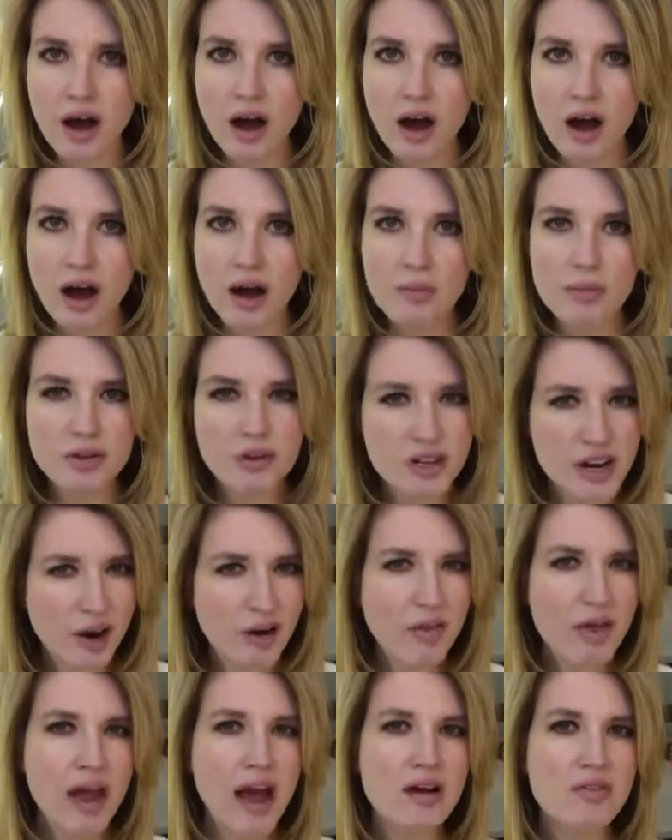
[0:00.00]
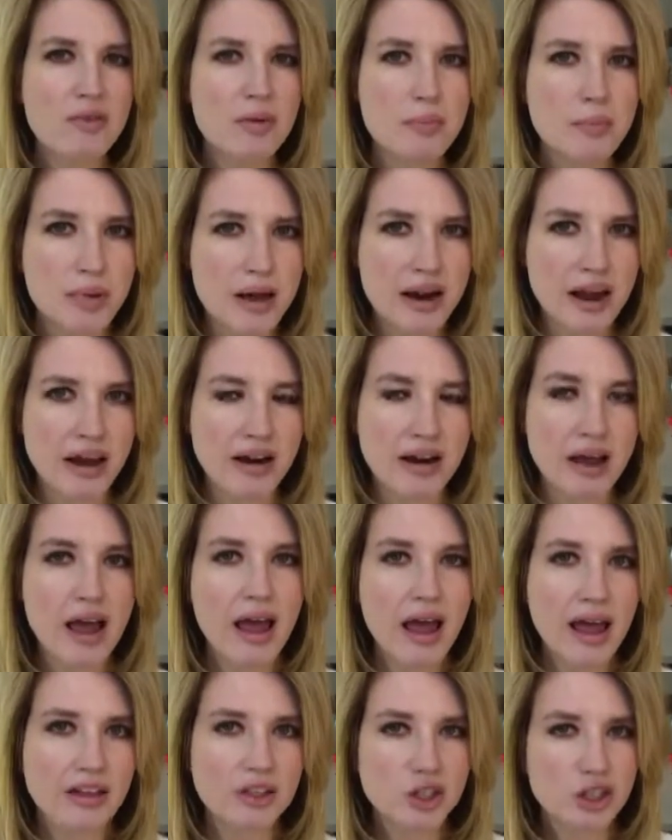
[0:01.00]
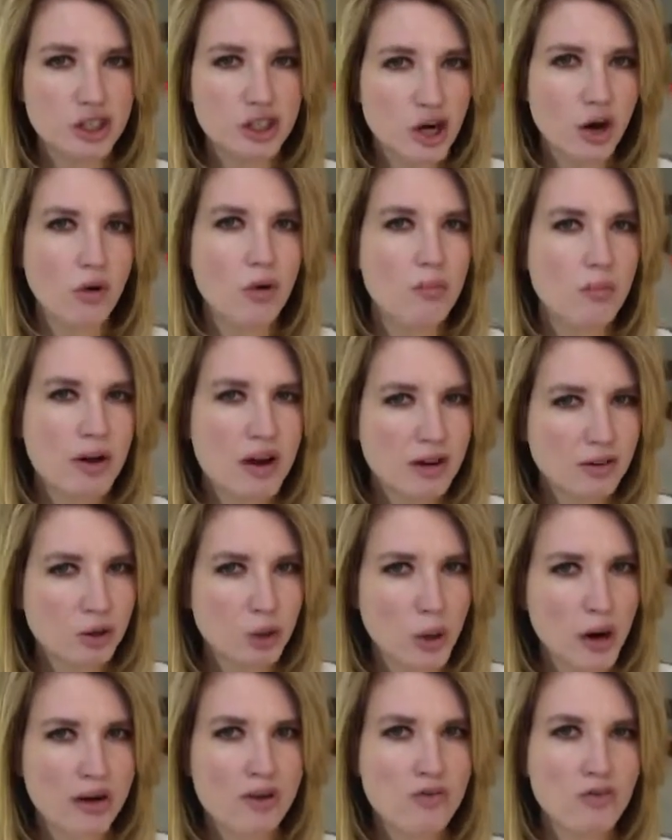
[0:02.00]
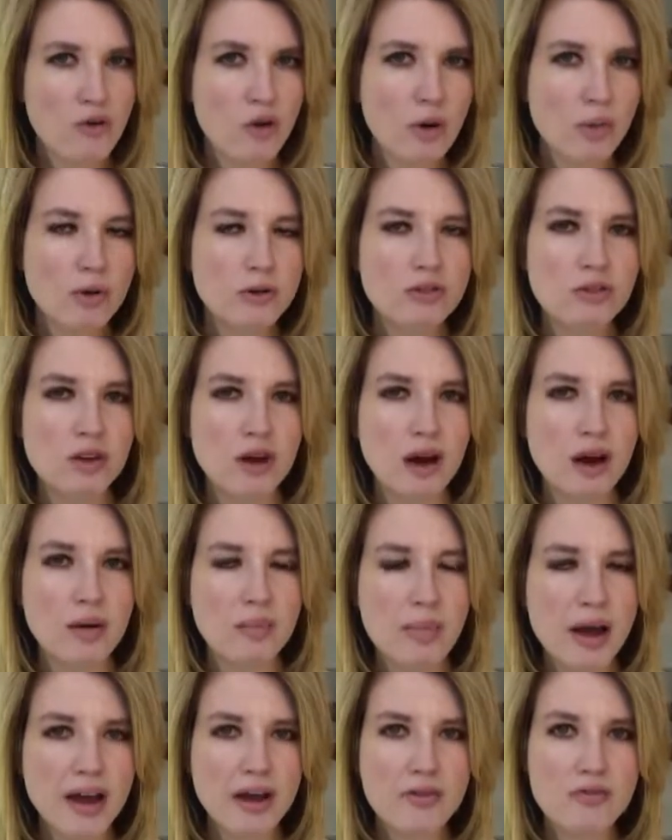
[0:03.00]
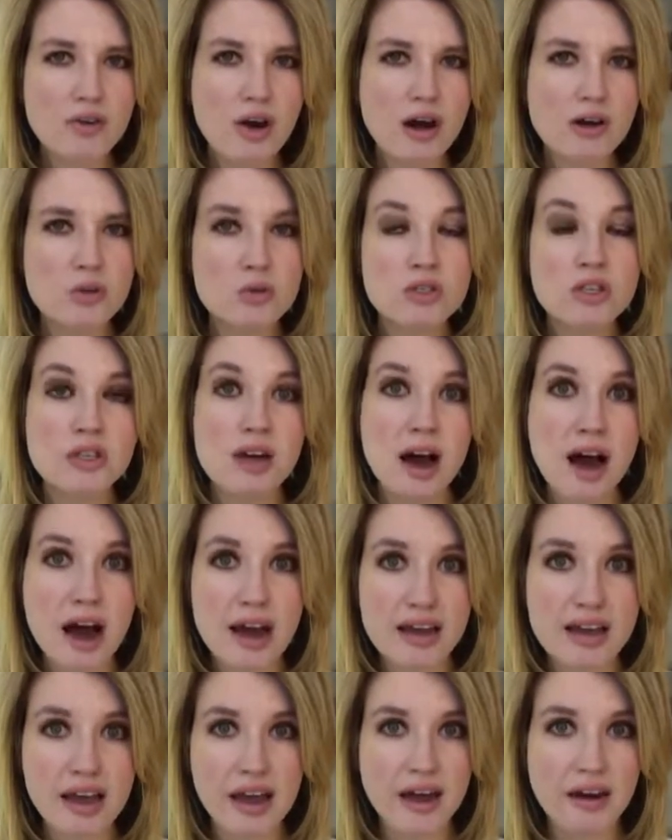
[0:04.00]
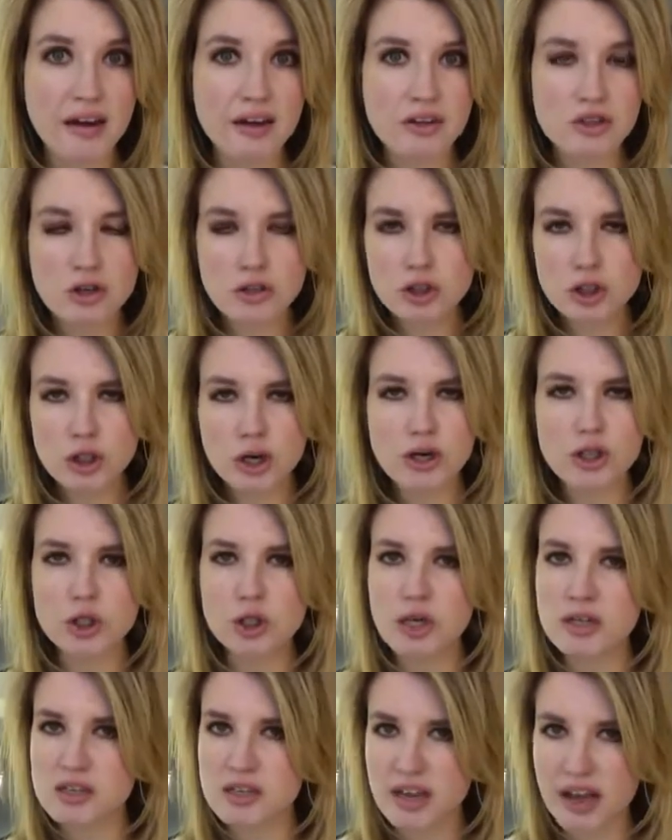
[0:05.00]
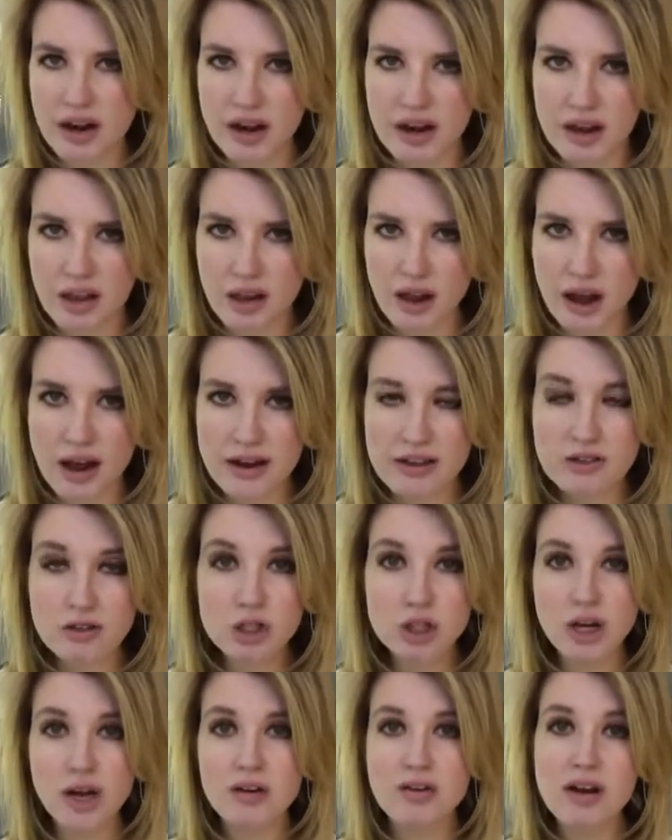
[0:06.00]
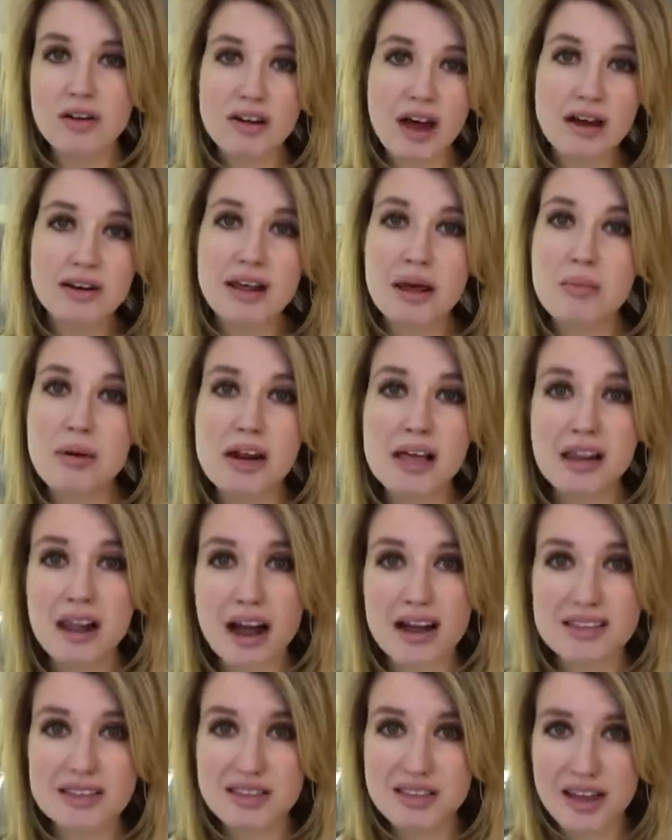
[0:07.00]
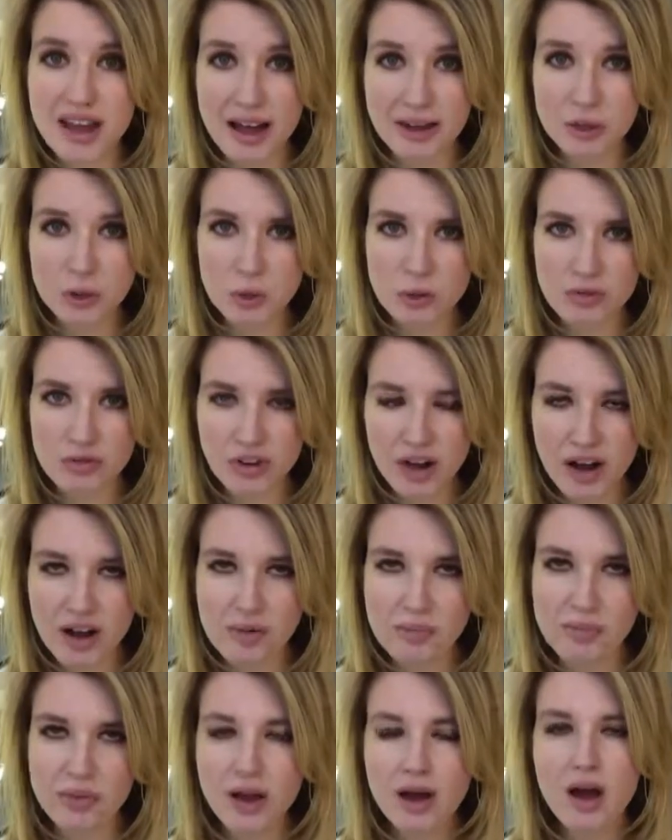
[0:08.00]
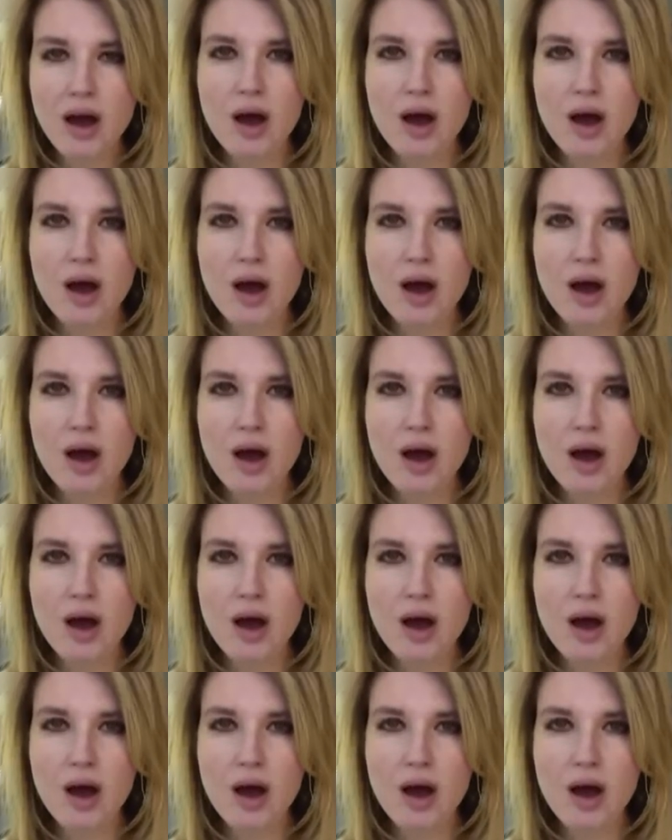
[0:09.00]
But here they have a minute. And, in Transformers, Megan Fox was the eye candy. So sure, she doesn't get any lines, and she had not that many lines in the actual film.